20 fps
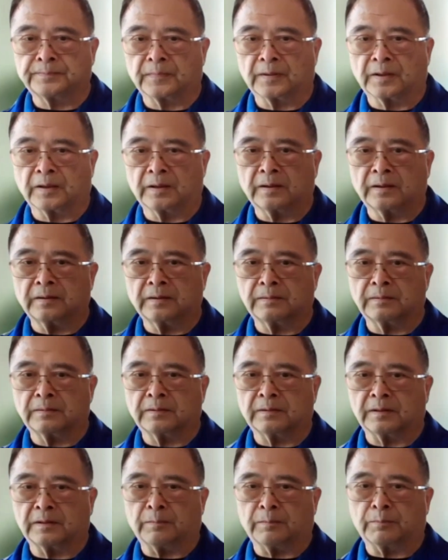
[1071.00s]
Okay?
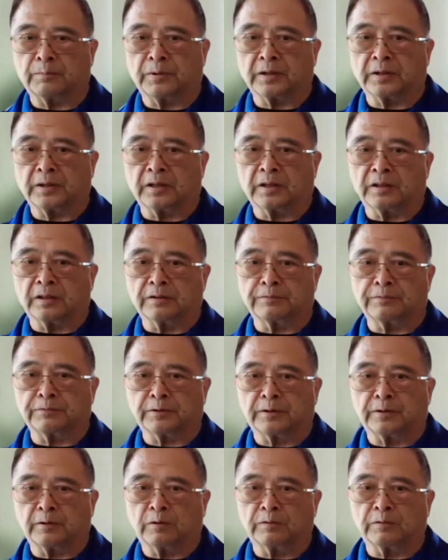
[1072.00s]
Then bring the other foot
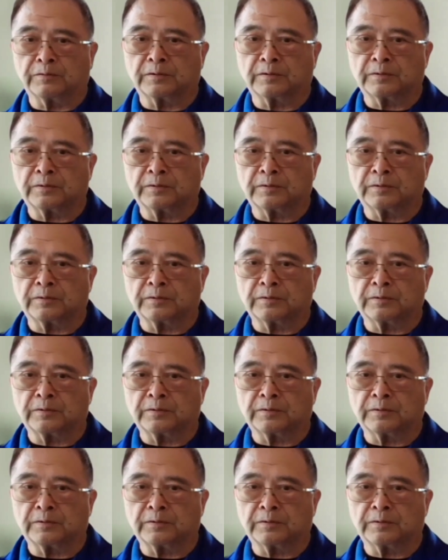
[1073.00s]
over.